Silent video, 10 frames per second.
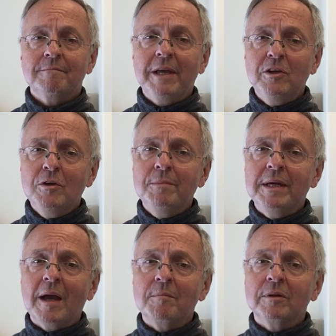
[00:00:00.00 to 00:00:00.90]
May you
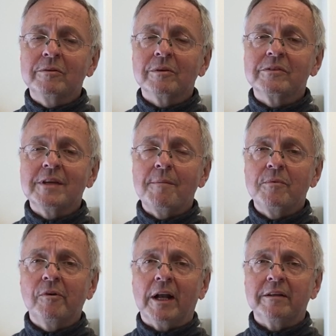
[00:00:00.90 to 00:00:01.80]
be able to
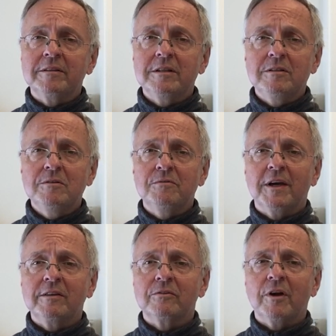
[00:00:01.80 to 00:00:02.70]
accept the reality you
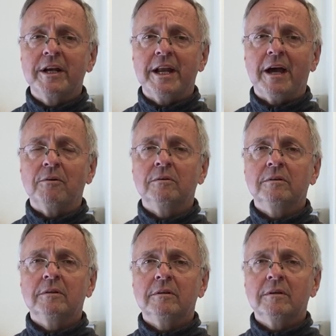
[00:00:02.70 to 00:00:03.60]
face right now
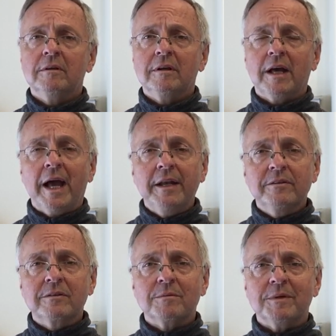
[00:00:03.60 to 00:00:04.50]

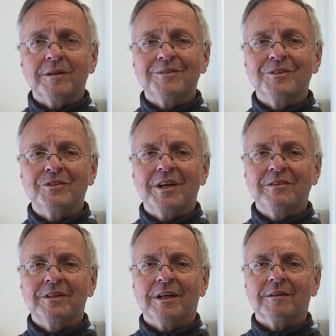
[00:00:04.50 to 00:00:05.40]
and commit to
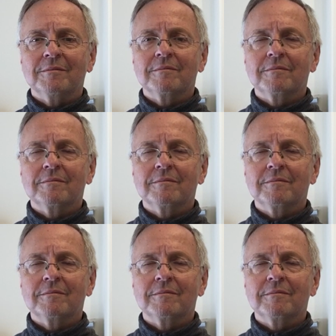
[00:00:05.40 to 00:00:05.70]
changing it.